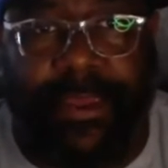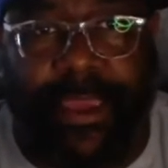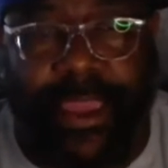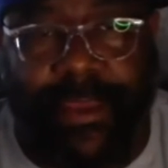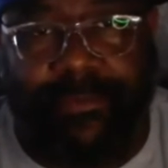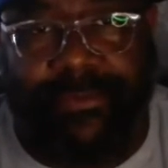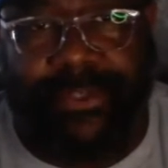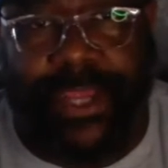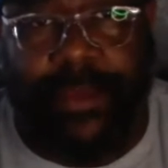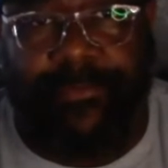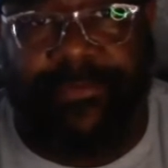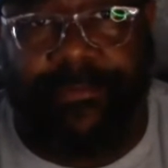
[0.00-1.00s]
Game
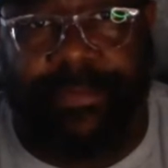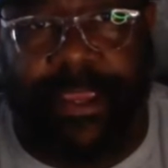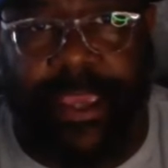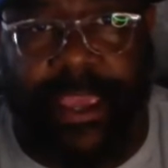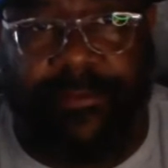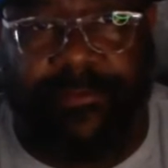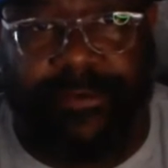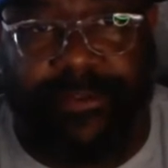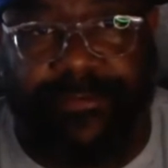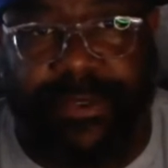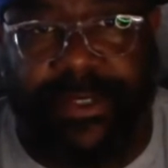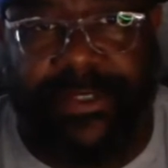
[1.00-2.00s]
James from Big Game Sports
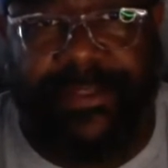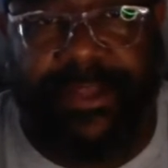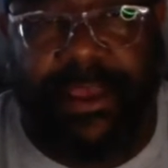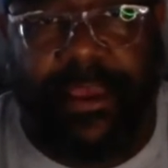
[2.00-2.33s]
Buzz,